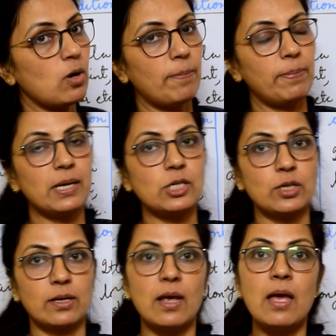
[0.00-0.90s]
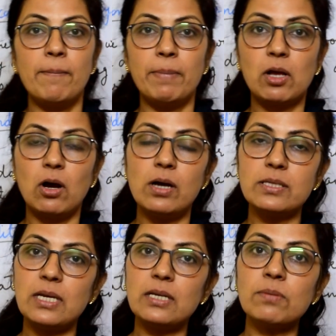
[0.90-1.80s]
operation
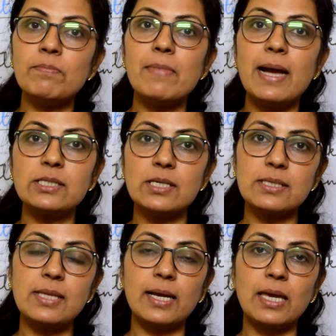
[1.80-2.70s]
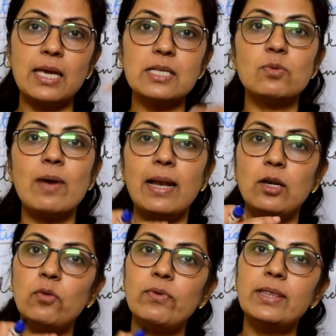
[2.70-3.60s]
because it matches the case
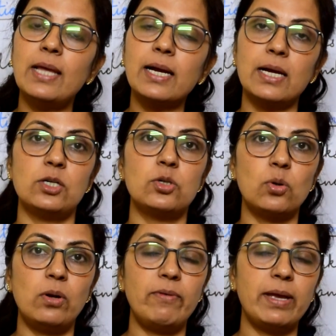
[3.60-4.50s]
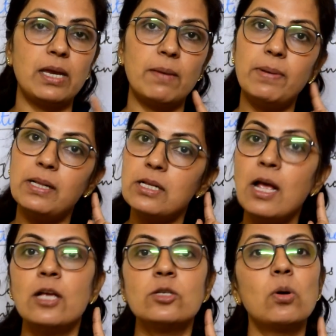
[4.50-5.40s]
value with the control variable.
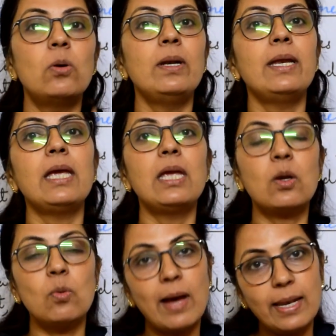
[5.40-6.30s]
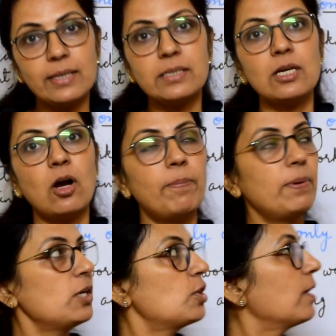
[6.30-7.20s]
So only equality
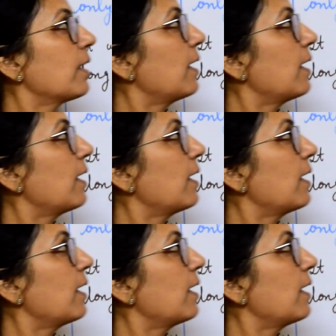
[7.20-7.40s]
operation